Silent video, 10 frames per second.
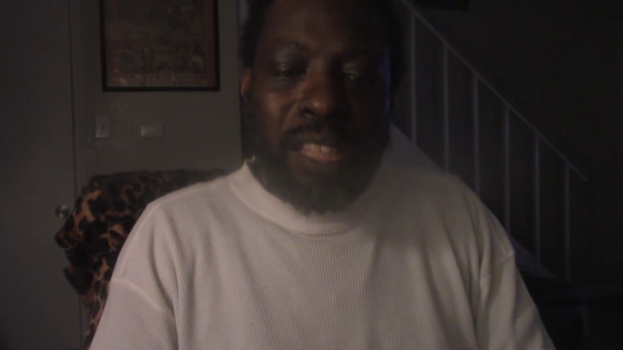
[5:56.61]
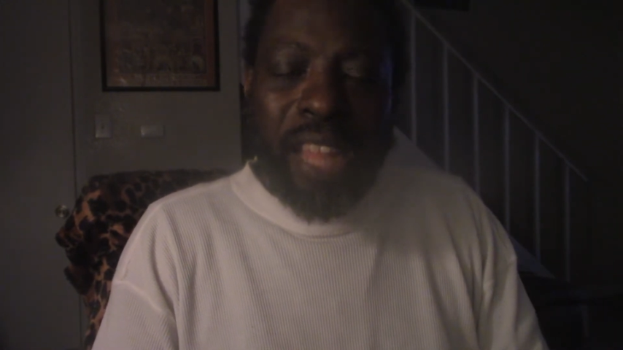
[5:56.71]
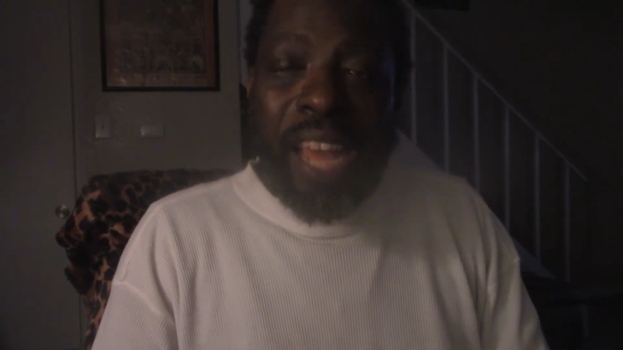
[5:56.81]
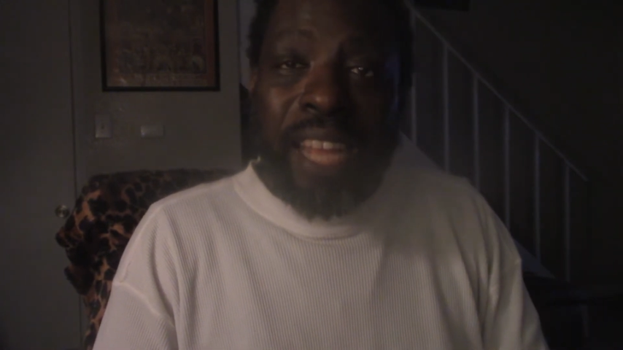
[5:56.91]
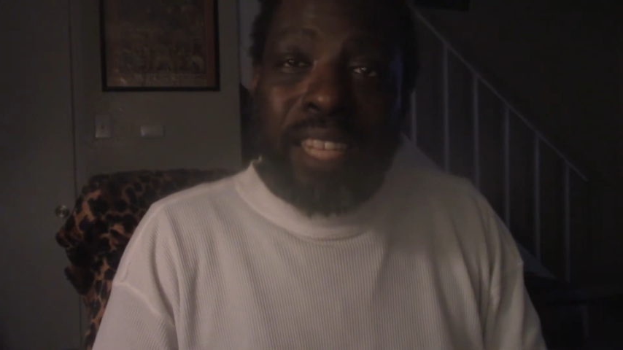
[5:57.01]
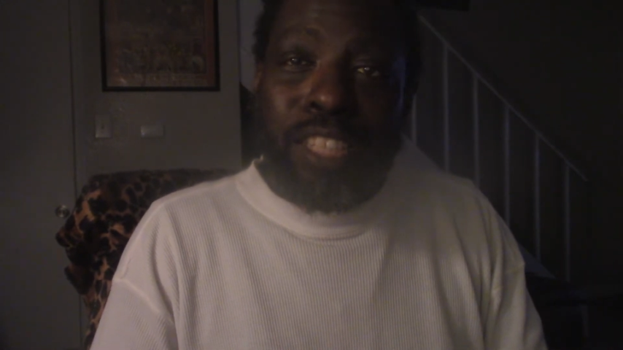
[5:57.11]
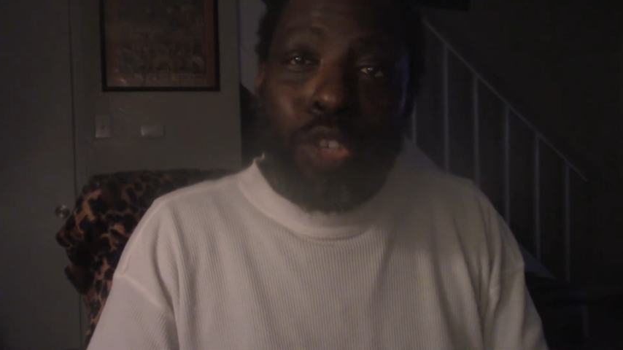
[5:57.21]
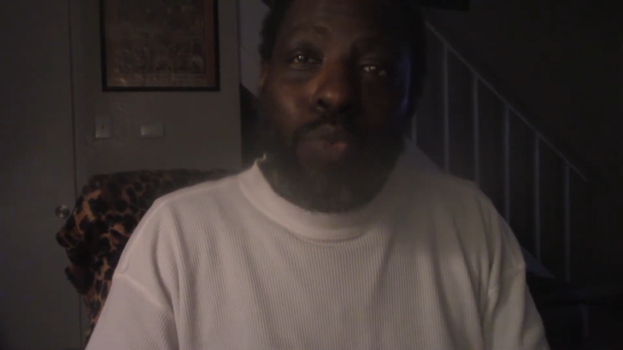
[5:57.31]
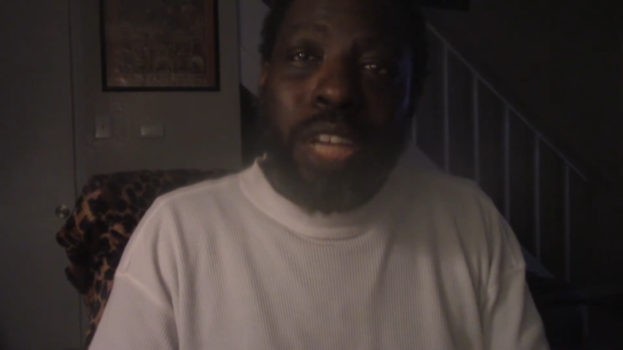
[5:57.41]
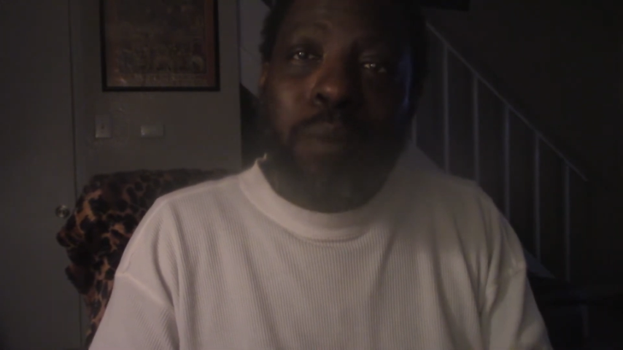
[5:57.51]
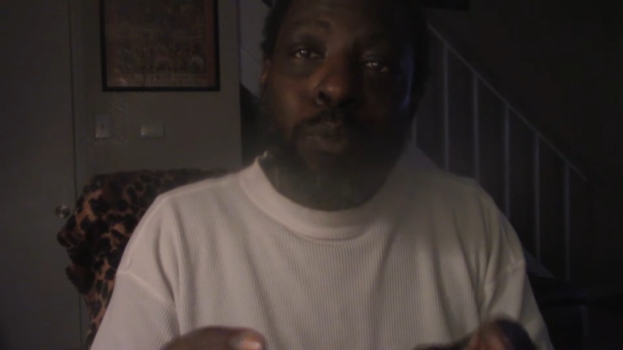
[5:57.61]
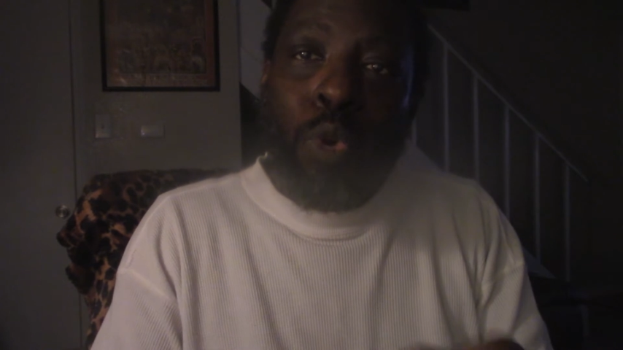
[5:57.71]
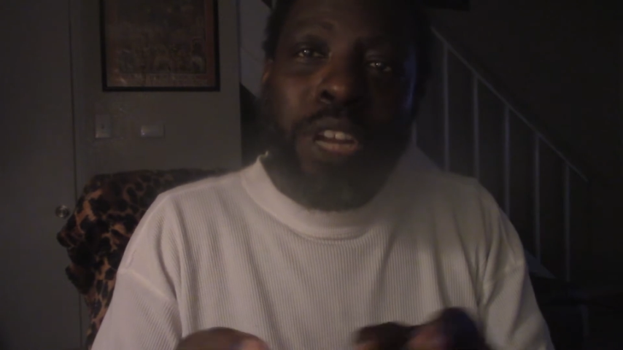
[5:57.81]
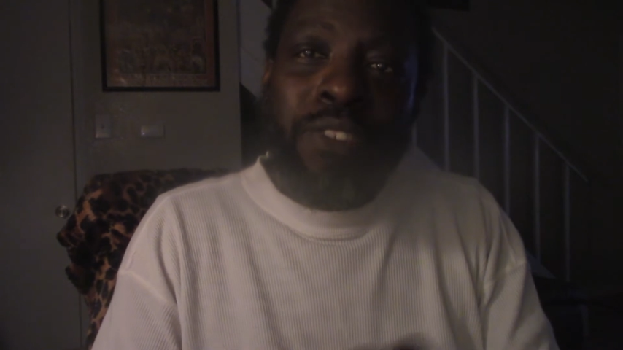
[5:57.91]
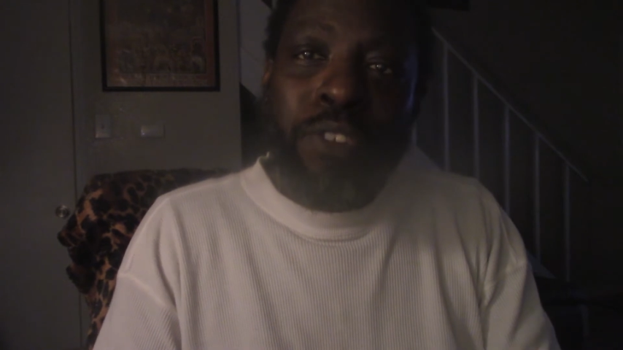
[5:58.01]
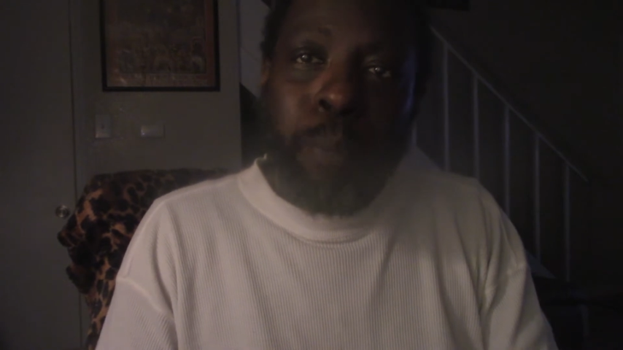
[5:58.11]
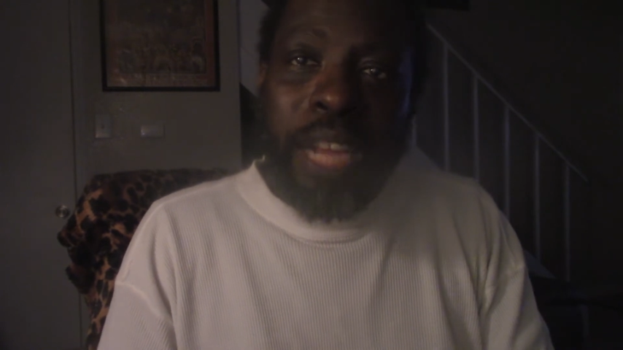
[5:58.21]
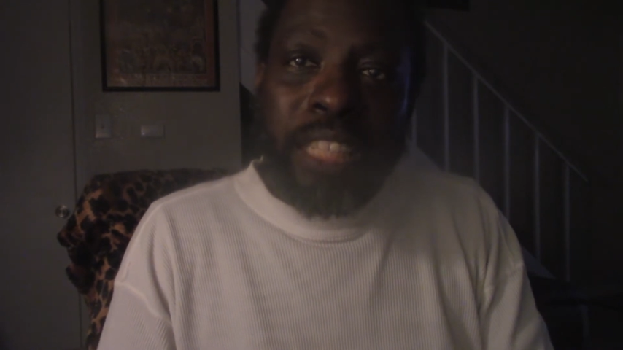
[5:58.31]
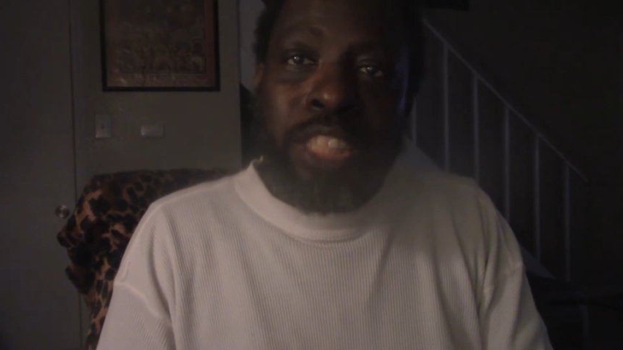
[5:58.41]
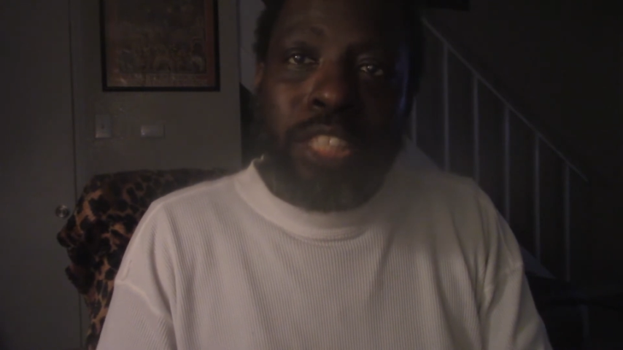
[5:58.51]
that you get more
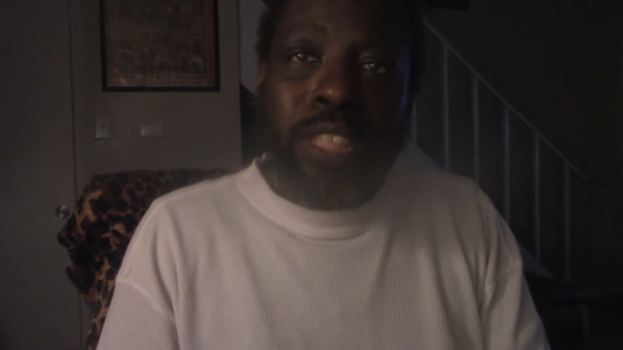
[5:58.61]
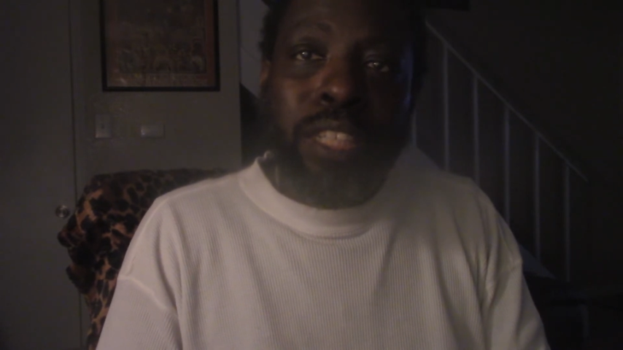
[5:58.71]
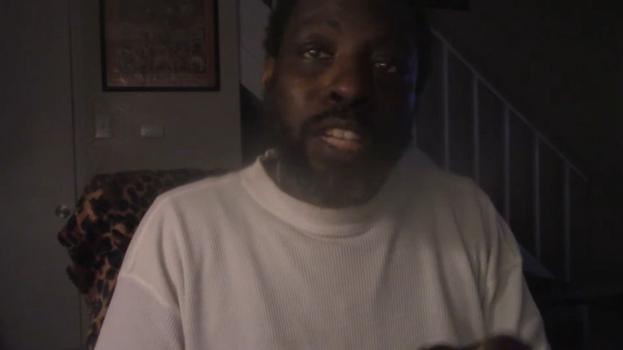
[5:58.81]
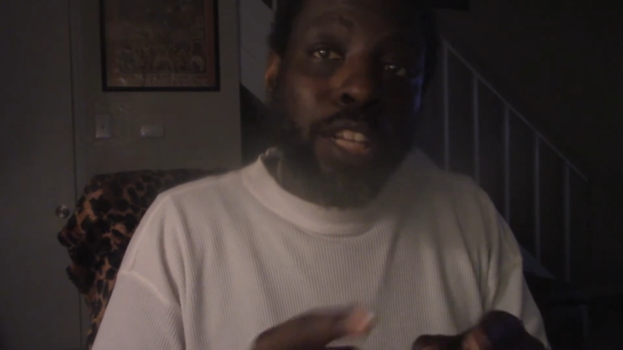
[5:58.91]
information